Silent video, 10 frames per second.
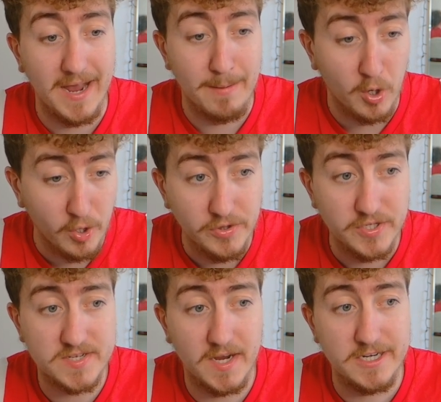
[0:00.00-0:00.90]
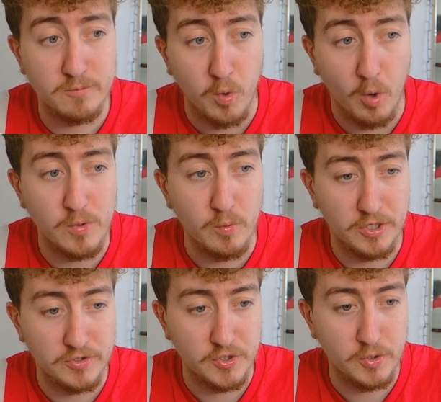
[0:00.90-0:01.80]
I'm undecided what we want
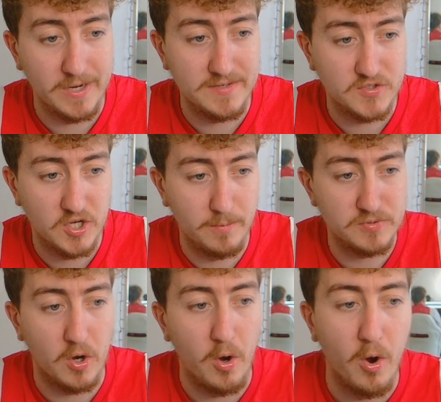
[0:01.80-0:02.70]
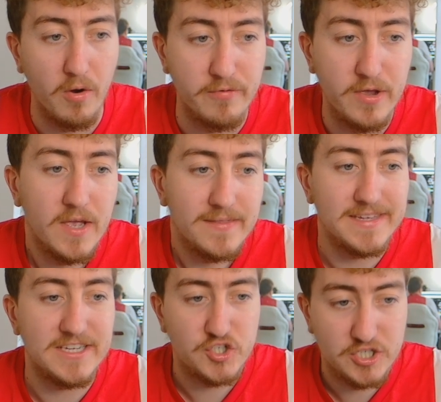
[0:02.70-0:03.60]
to do in terms of
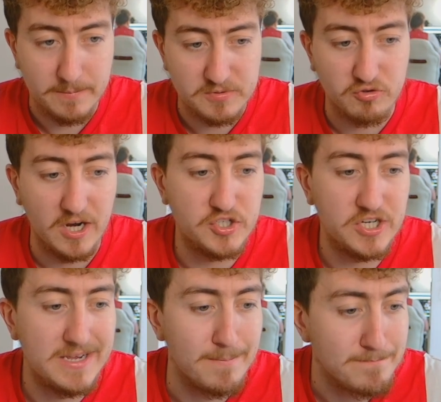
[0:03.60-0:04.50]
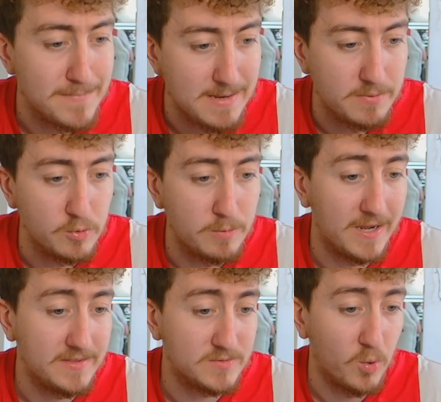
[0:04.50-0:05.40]
the chip strategy. Maybe we
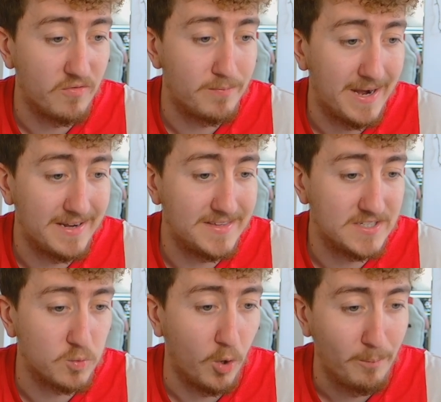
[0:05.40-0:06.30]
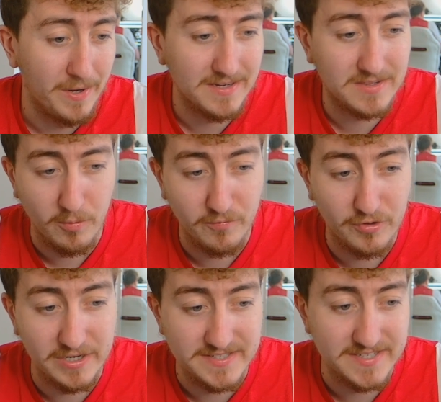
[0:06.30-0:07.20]
play the 12th man in this one, but I don't
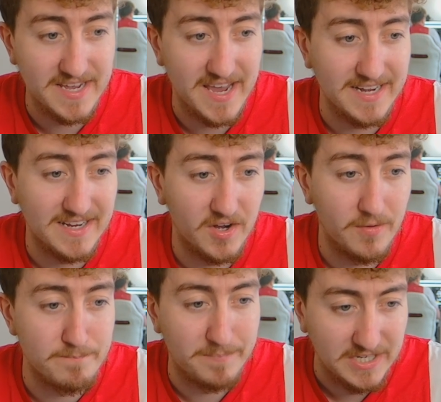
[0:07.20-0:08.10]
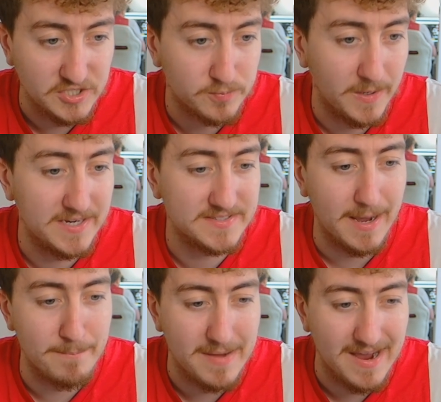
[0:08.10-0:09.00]
really see any kind of bench players that
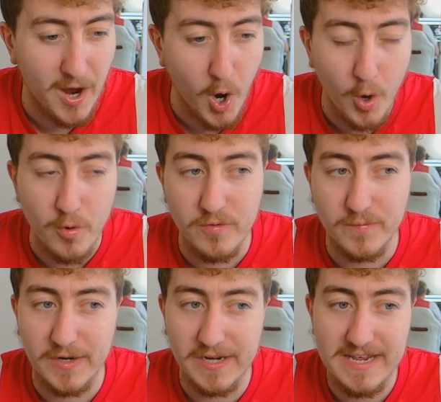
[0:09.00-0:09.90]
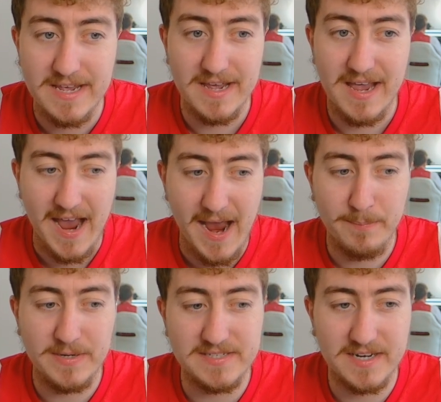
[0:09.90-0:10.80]
I'm overly
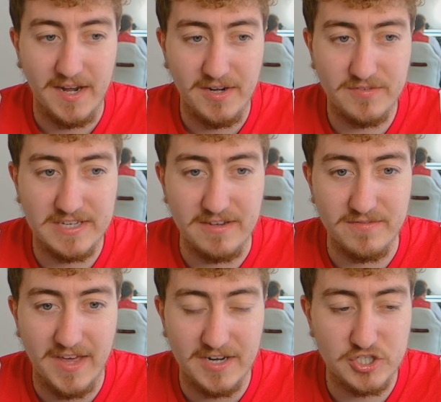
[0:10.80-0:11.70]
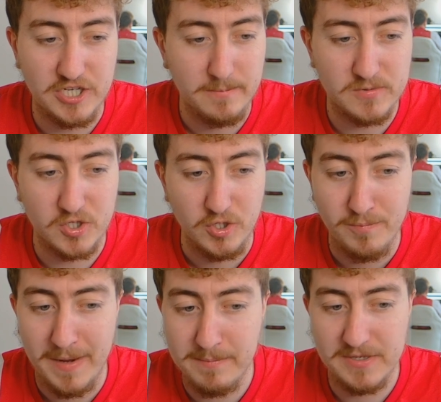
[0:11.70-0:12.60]
happy to kind of give that chip to.
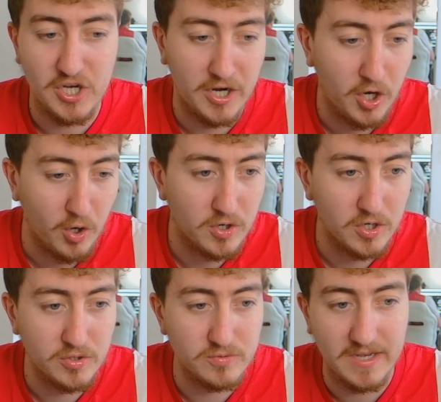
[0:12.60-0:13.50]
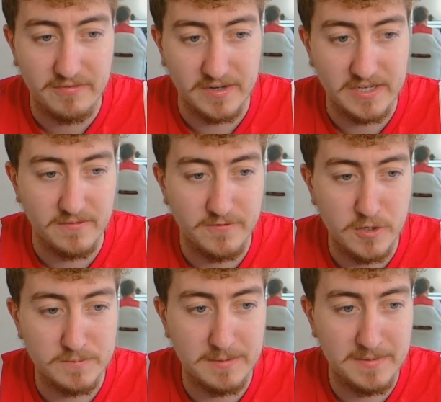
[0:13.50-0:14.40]
Maybe Çalhanoğlu definitely
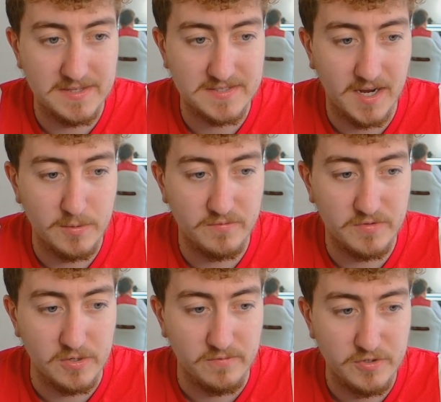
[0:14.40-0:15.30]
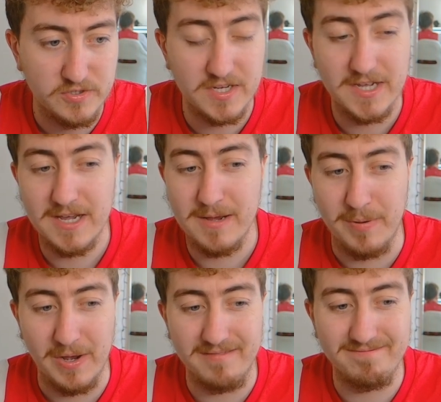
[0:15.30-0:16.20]
confirms him in the side with the others.
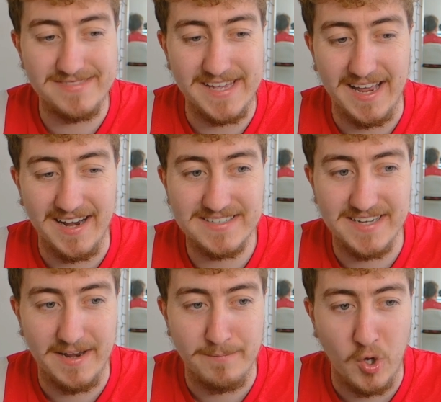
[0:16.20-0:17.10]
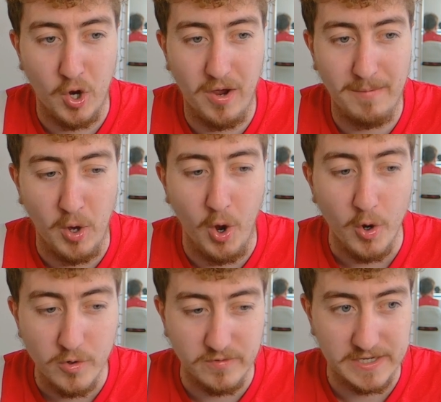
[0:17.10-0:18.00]
But yeah, like I said, I'm not
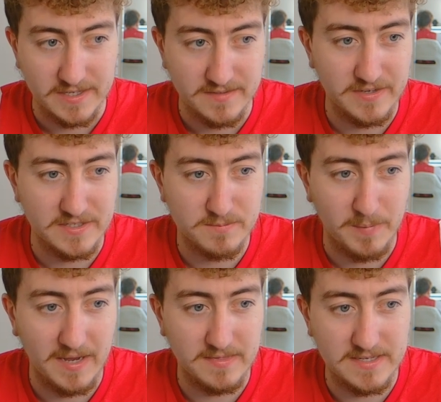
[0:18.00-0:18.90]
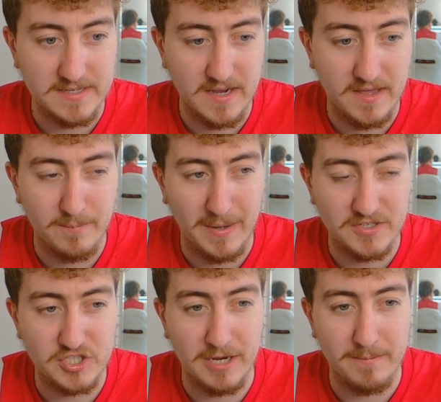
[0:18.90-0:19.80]
overly convinced by the
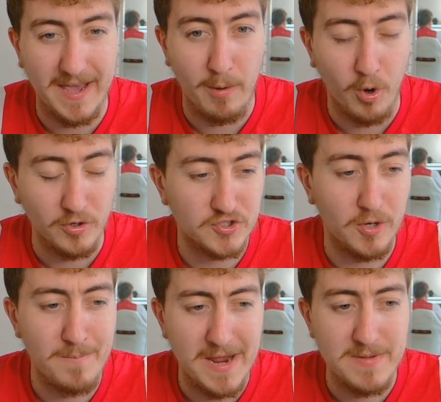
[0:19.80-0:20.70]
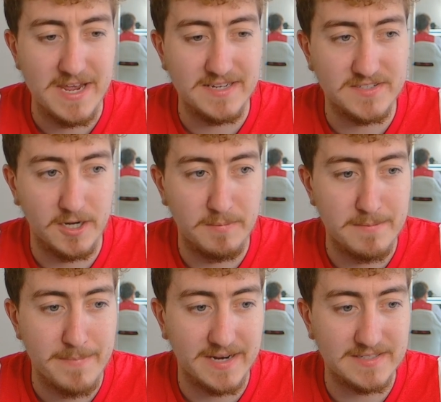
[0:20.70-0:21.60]
chip, that one. So maybe it is going to be the
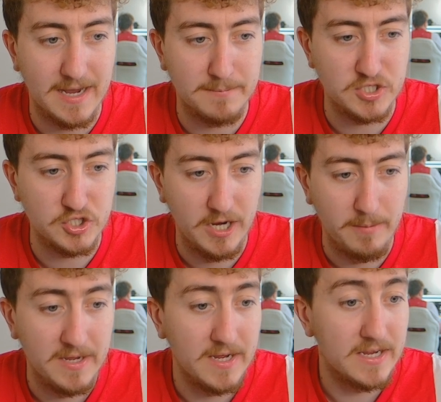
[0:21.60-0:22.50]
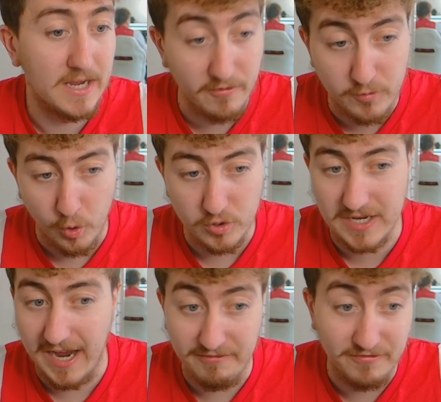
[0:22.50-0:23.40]
max captain chip. Of course,
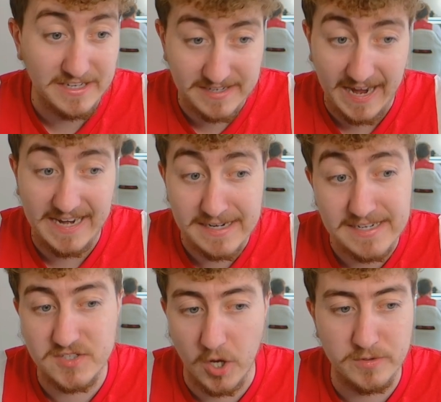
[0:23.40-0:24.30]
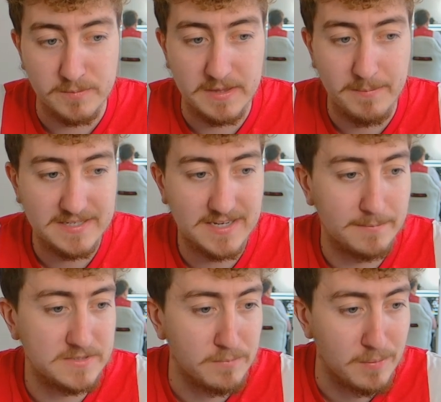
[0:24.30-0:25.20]
I think Kane is going to be the best
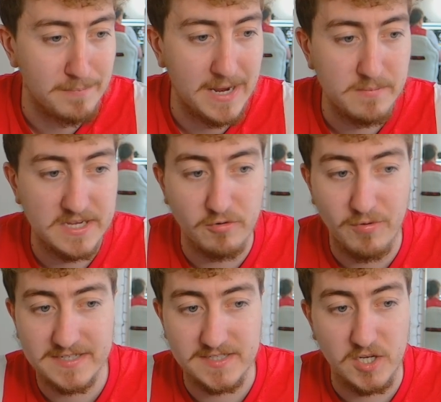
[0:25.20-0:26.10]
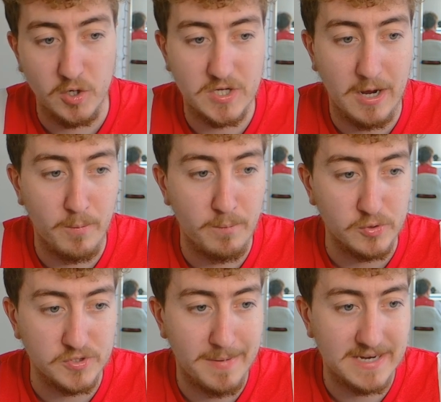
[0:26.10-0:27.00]
captain, but maybe Guirassy goes out and
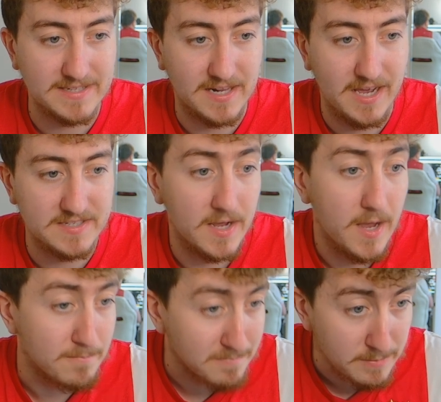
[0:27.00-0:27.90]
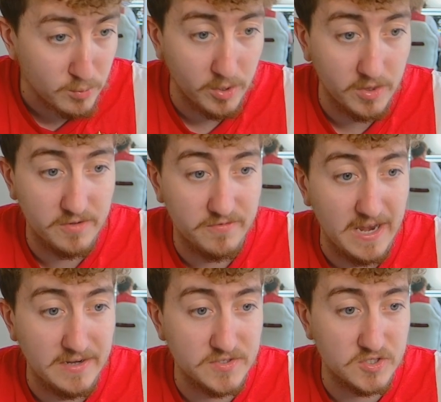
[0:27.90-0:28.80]
pulls a masterclass. Maybe one of the
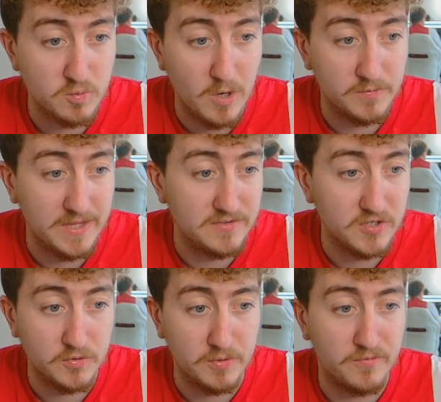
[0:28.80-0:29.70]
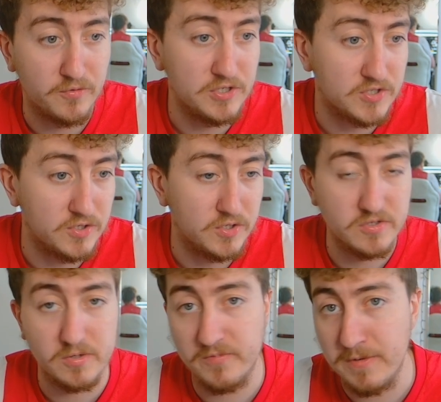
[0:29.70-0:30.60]
defenders as well, Denzel Dumfries, can do
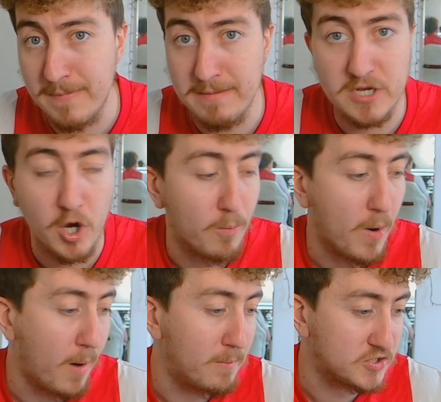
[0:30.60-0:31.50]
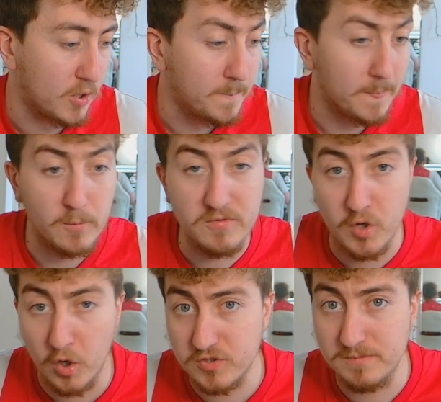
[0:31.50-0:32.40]
something. Maybe Cole Palmer. So we've
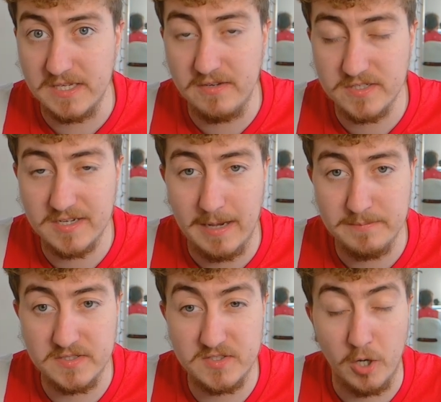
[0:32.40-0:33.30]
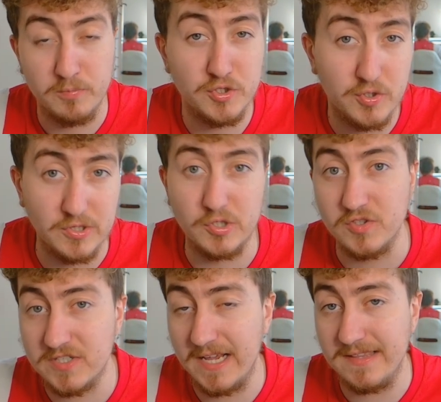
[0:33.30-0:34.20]
got some decent captaincy options. So it
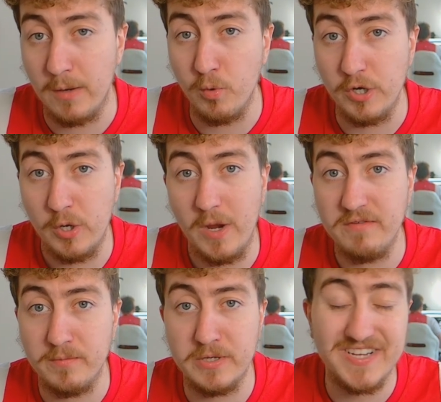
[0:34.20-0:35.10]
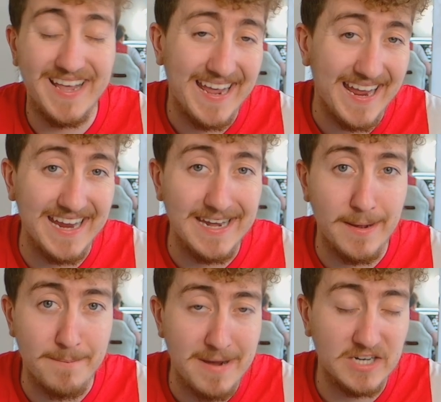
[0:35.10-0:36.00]
does take that worry away from us
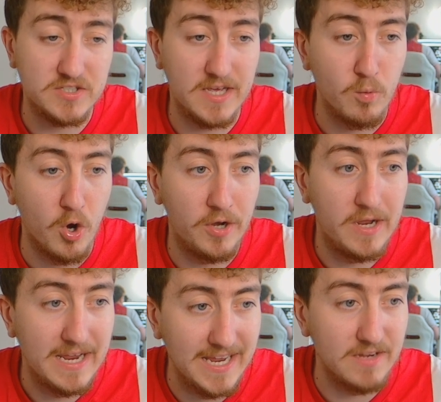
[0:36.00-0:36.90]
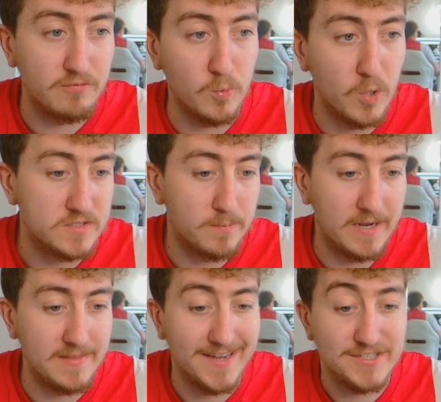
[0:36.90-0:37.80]
in match day 1 if we were to
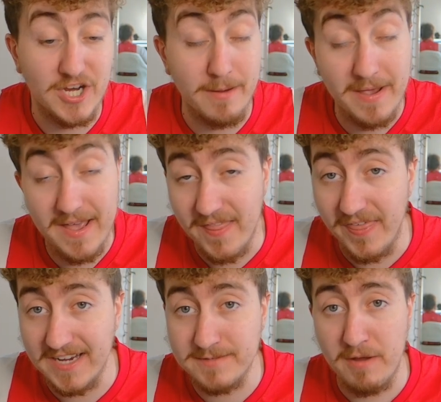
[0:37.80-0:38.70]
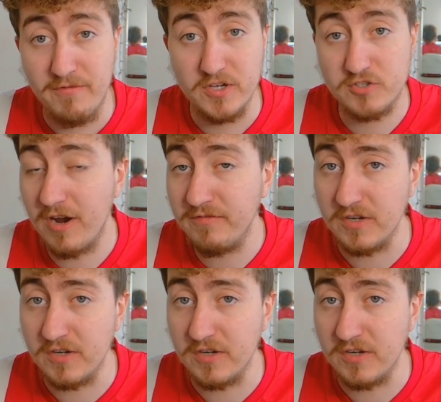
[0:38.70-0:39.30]
play that chip. That is my first draft.